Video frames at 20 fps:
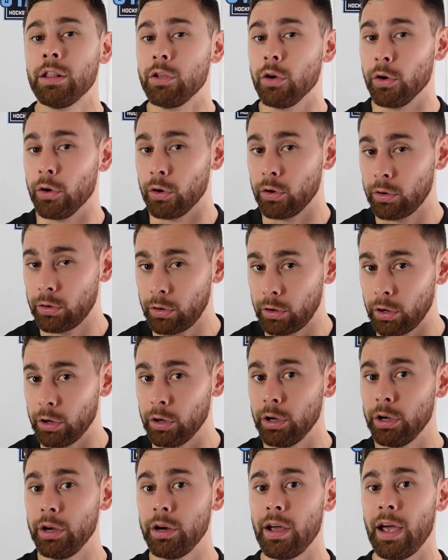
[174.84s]
There
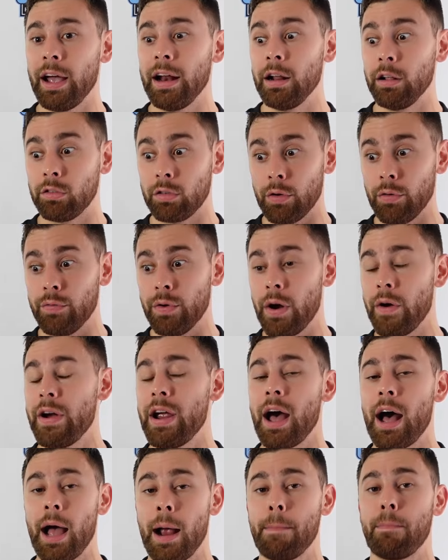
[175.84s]
could, and it's a very
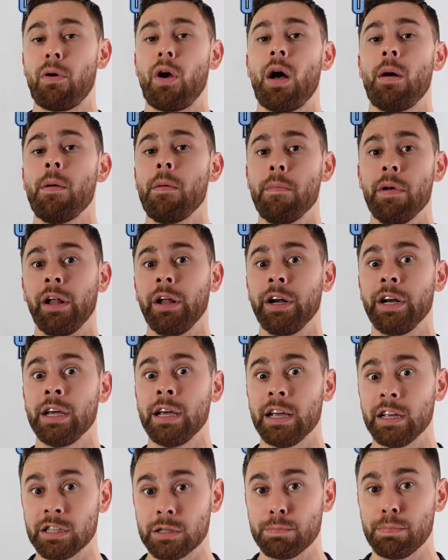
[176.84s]
high probability,
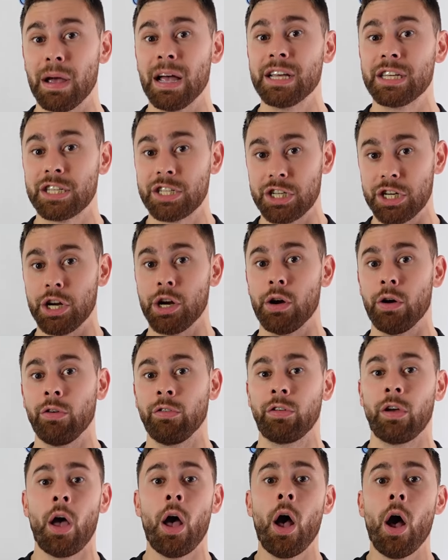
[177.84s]
his best
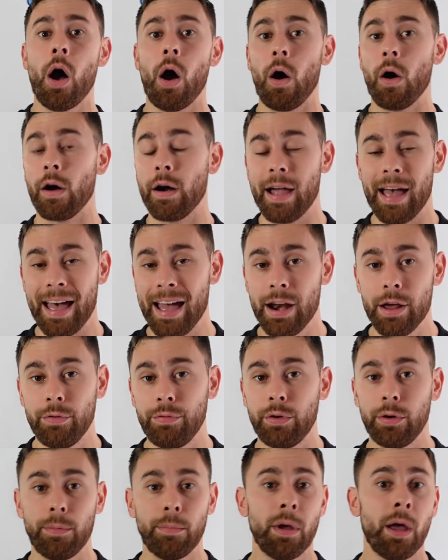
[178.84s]
years are ahead
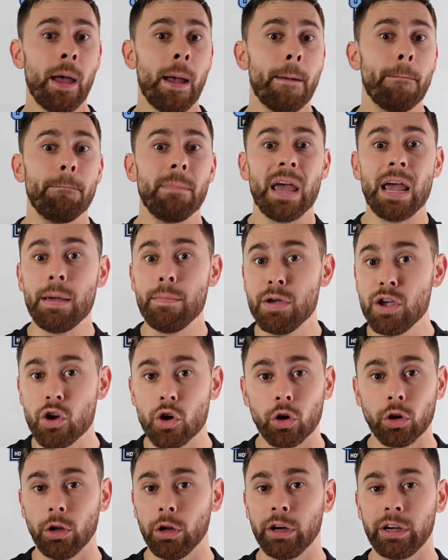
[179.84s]
of him. Maybe
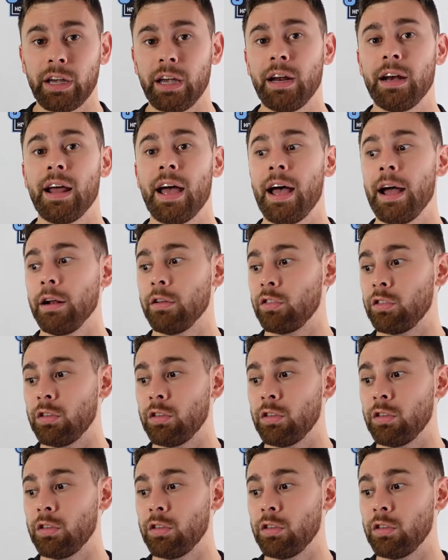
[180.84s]
you're looking at